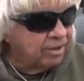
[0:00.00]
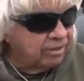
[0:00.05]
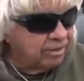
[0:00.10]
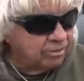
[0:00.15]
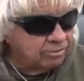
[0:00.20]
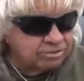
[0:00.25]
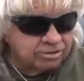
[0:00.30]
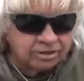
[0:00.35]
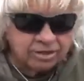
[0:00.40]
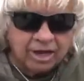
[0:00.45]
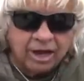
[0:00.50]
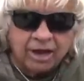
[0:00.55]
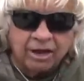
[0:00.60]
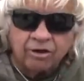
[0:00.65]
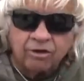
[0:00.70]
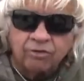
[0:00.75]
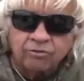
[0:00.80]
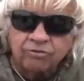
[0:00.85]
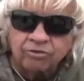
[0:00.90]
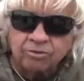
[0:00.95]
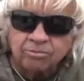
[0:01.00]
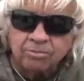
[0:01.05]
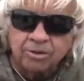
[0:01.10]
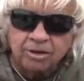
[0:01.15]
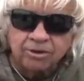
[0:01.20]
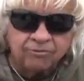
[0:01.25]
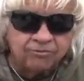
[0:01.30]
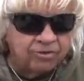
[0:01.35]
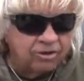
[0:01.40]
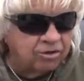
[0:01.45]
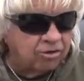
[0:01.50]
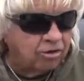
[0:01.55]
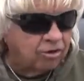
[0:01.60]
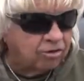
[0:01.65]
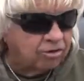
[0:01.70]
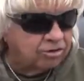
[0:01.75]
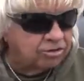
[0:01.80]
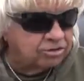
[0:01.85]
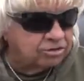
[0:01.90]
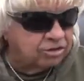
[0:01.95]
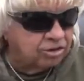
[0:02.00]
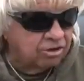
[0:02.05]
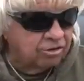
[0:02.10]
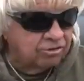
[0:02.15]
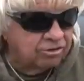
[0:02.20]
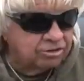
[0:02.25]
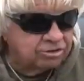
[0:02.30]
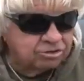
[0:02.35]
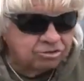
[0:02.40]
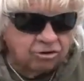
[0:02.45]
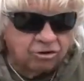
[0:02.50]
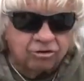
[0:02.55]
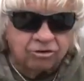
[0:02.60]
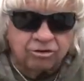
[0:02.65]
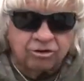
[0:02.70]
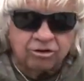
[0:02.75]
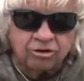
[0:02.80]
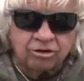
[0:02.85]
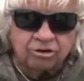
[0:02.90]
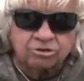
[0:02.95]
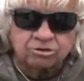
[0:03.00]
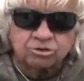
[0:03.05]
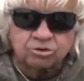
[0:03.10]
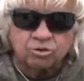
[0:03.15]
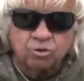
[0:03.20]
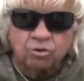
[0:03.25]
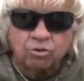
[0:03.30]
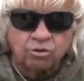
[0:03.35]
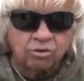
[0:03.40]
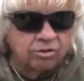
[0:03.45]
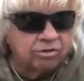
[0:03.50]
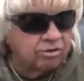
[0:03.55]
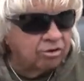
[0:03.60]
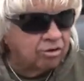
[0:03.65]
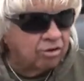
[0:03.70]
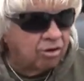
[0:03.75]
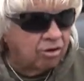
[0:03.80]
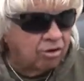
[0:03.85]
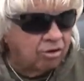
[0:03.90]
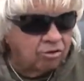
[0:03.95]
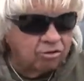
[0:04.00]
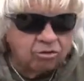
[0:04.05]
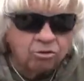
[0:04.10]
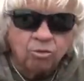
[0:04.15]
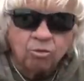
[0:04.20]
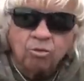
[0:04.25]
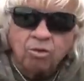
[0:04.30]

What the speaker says: There was a guy over in Bentonville, Arkansas that started a little store called